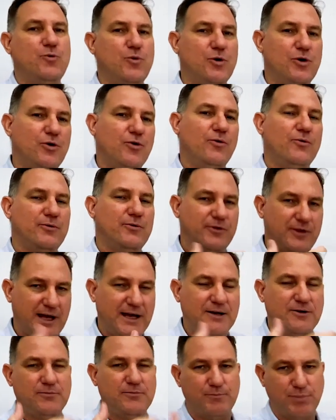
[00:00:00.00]
will
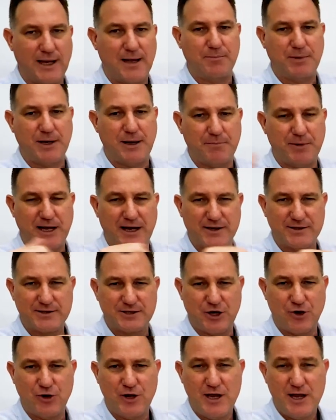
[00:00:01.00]
then blah, blah, blah.
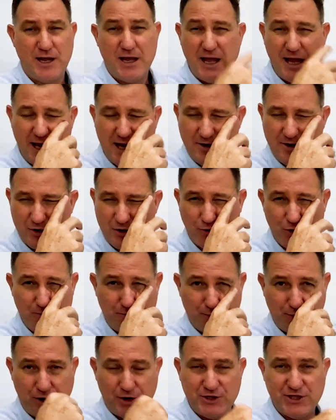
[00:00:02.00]
So in a group
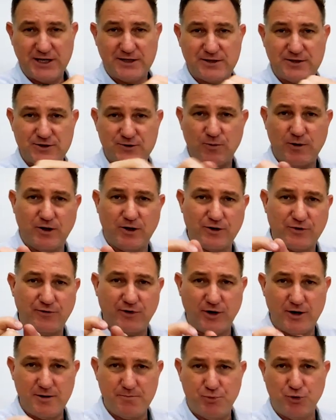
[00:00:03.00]
project as well, it's
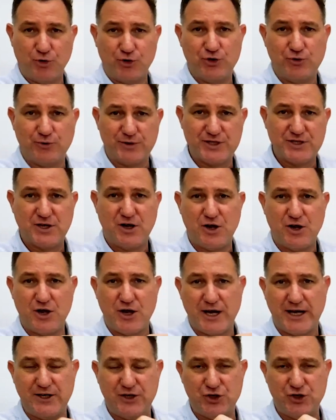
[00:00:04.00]
very important to
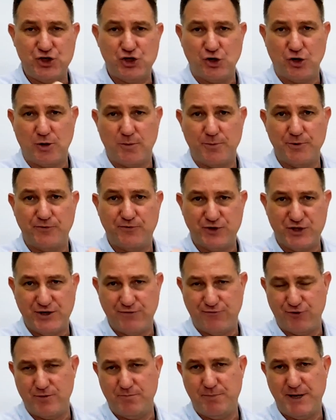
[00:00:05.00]
assign jobs for
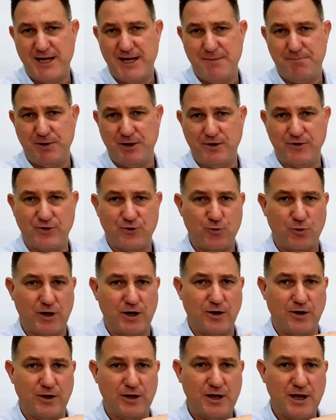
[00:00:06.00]
different people as
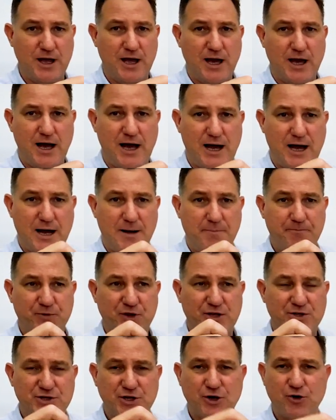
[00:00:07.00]
well.
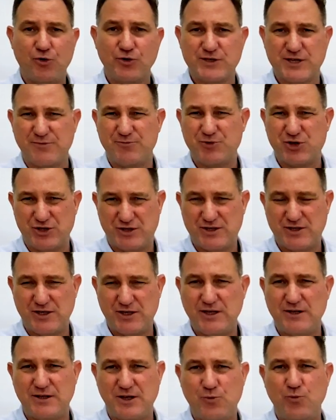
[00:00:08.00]
So also just
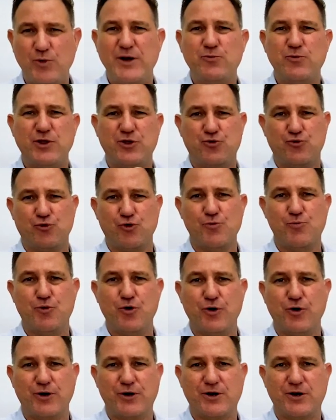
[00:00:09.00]
with group
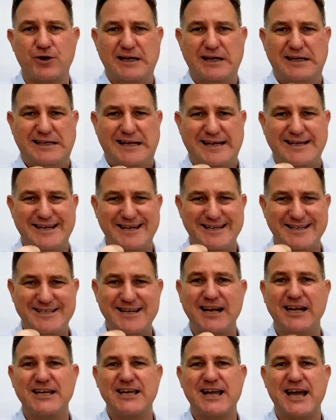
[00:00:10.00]
work and a
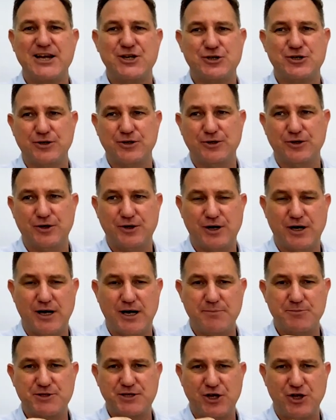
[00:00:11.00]
delegation,
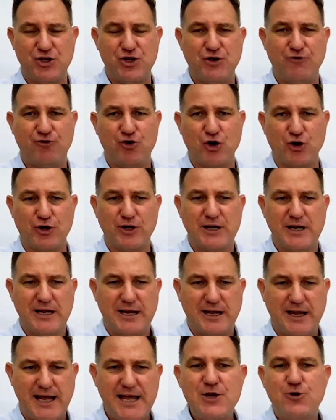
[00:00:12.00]
so that you've got
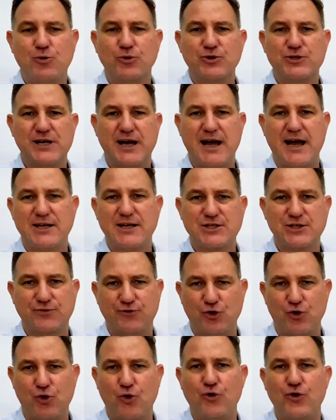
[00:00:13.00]
equal tasks for
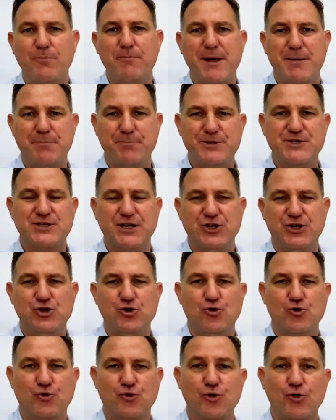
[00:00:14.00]
all the members in
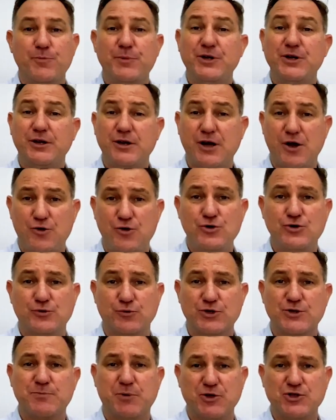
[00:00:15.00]
your group and you know who's
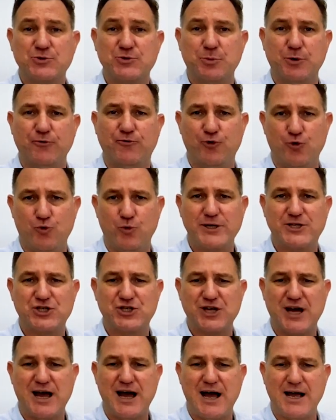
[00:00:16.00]
responsible for which
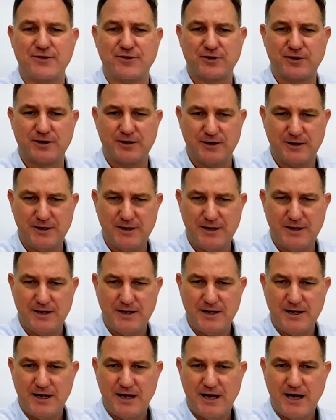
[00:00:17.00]
task.
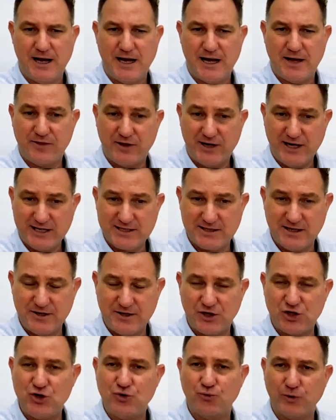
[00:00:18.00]
The next thing
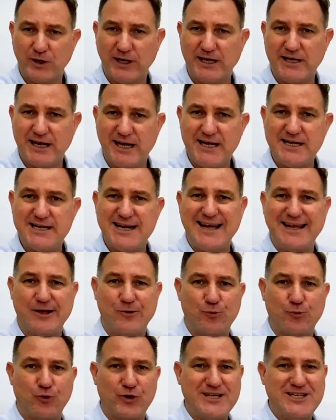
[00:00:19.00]
that you really need are
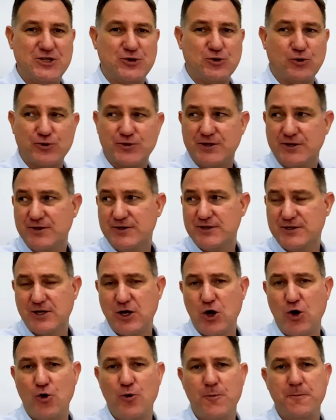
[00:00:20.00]
resources.
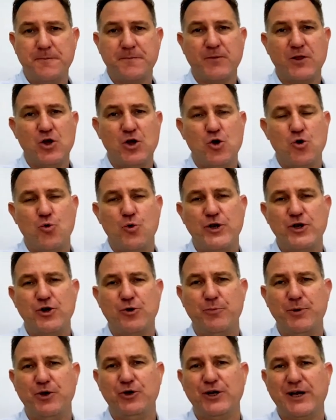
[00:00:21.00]
So when you're
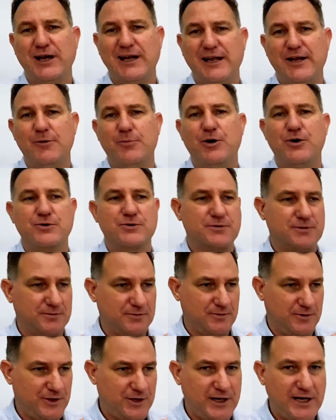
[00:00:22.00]
building a letterbox,
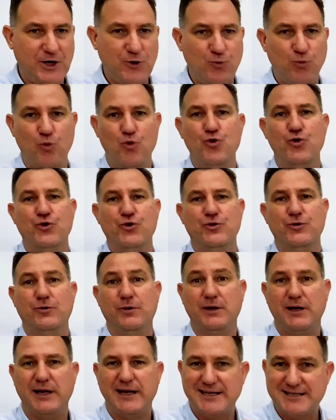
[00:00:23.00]
you need wood,
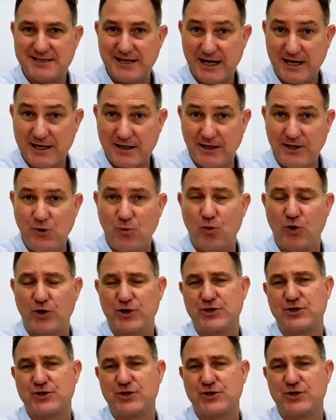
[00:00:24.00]
exactly what